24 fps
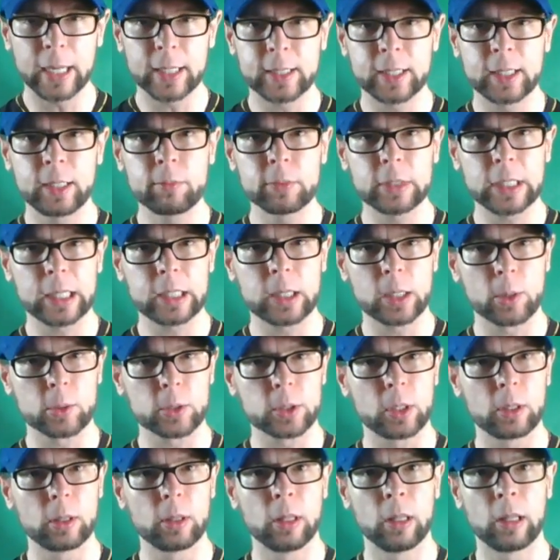it seems like
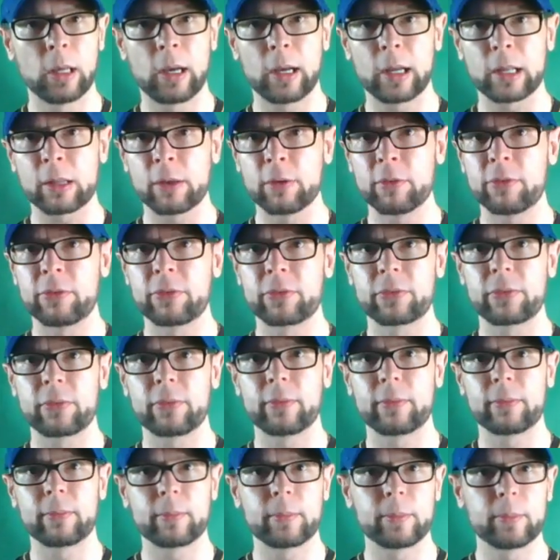there's a lot of
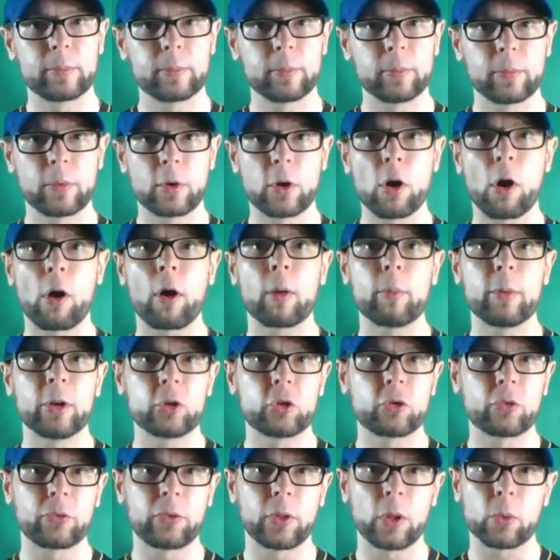
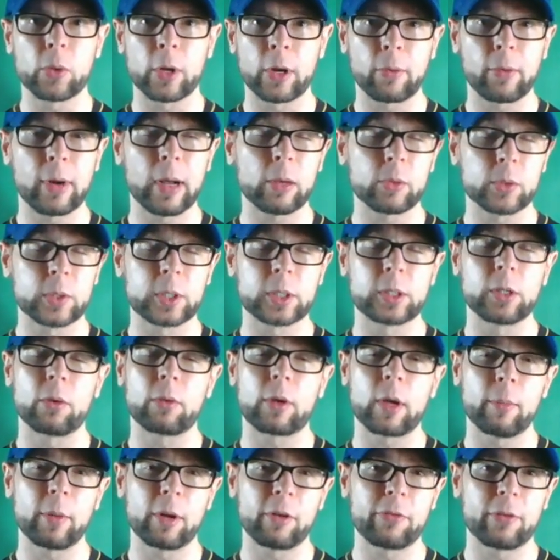garbage floating around
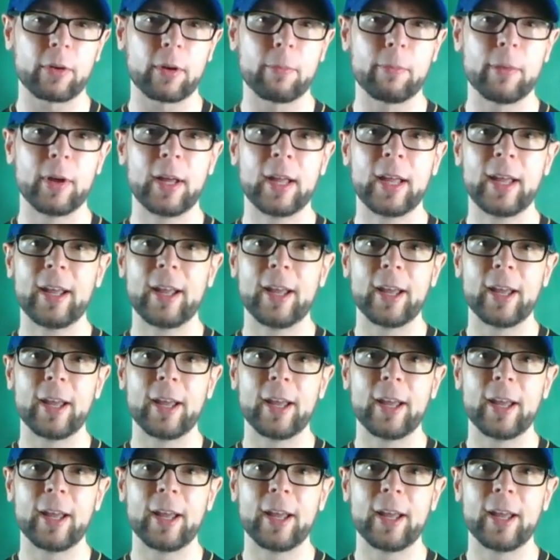still coming from